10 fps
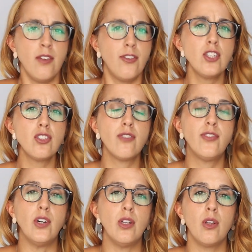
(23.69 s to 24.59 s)
First of
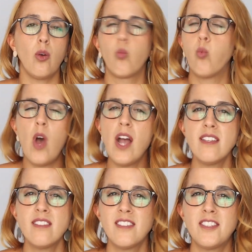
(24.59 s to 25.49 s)
all, why
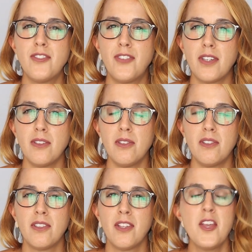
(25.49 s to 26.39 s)
is it difficult?